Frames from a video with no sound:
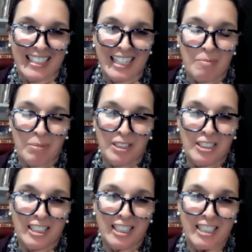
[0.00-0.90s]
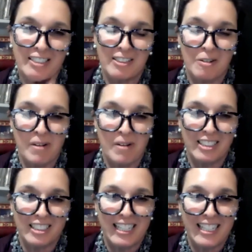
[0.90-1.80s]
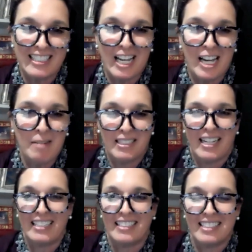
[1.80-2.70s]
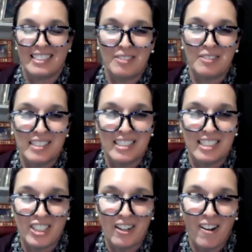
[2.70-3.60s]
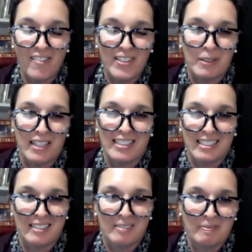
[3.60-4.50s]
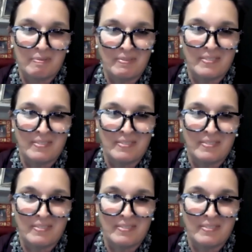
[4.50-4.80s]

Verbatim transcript: And I appreciate you so much taking the time today to, to share all of this with us.